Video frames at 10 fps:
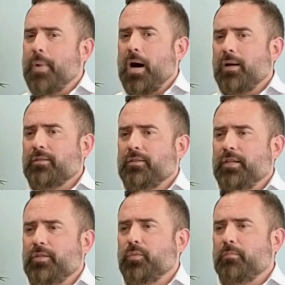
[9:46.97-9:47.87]
But
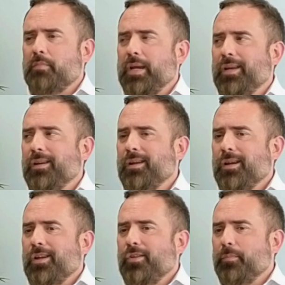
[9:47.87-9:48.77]
this would mean
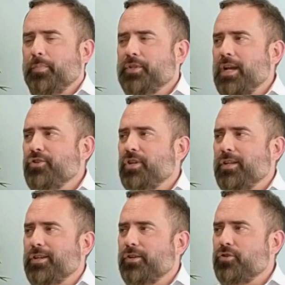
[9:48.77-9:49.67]
that
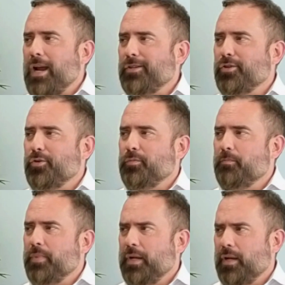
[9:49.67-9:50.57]
potentially the contractor
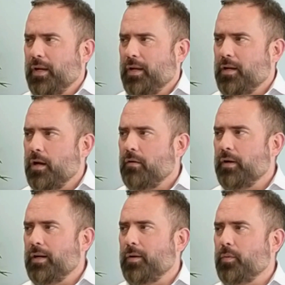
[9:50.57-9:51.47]
could be
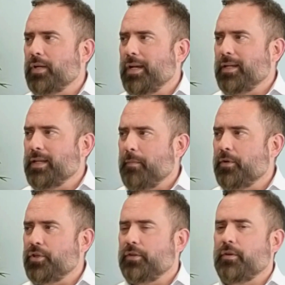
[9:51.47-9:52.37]
incurring liquidated
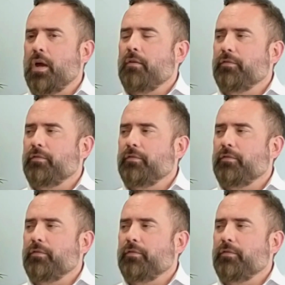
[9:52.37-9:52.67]
damages